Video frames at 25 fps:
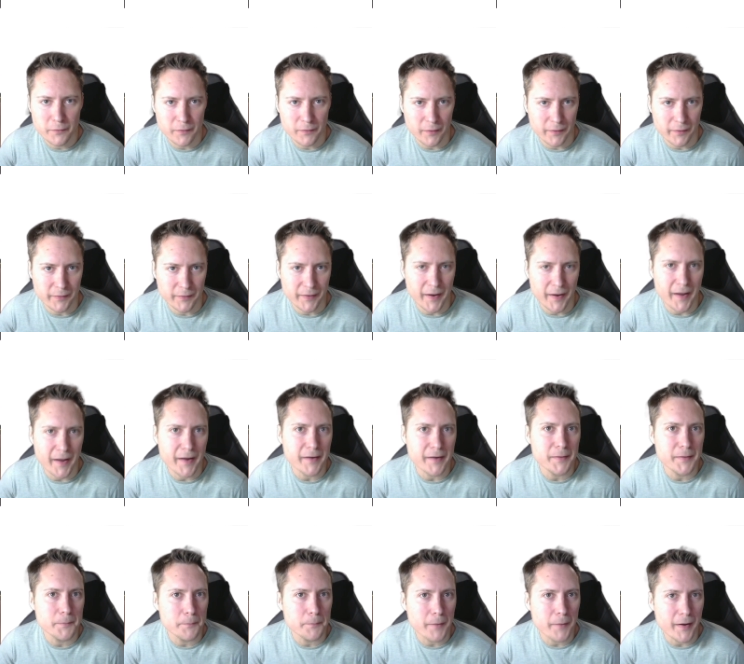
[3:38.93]
So
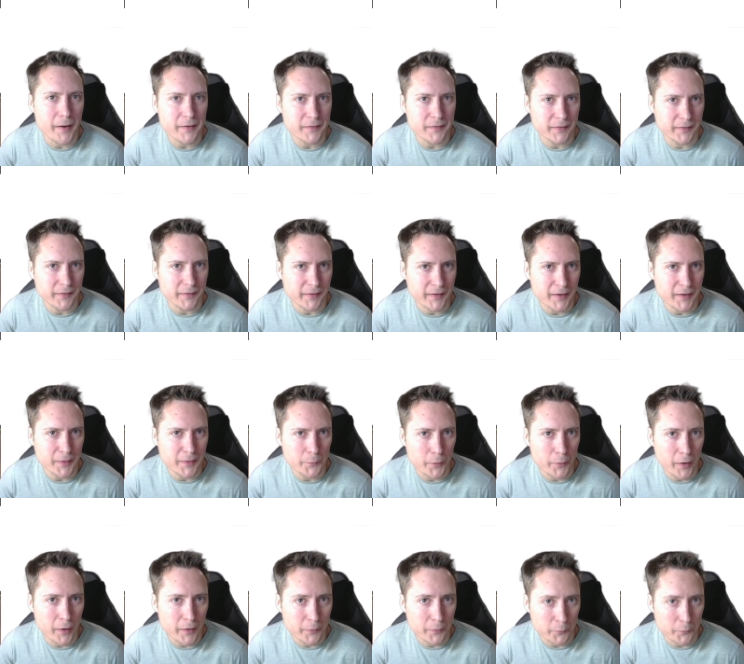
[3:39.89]
again, matching the
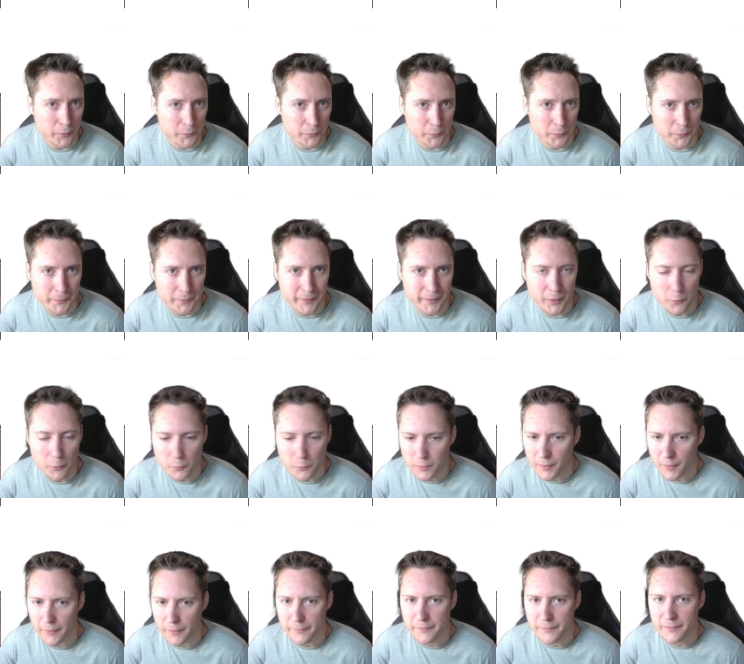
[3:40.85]
keyword, which would have been old
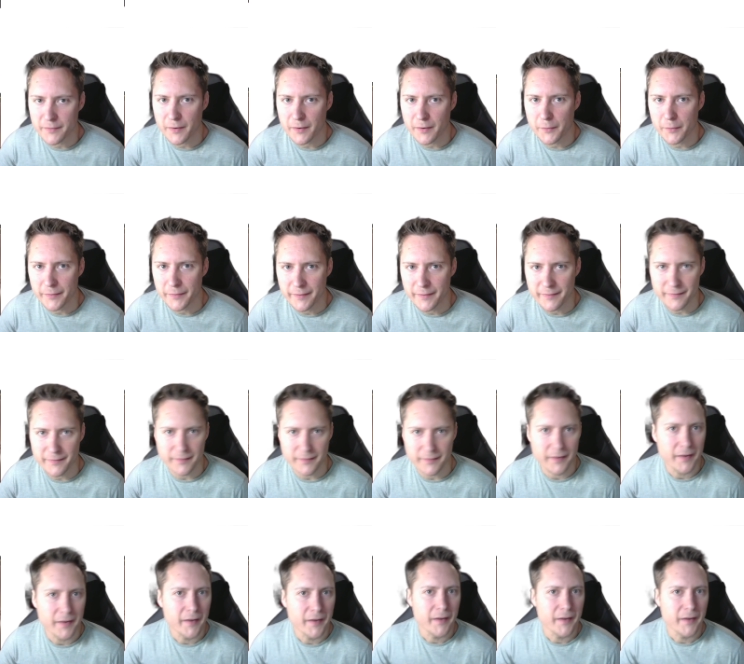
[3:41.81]
clothes style in this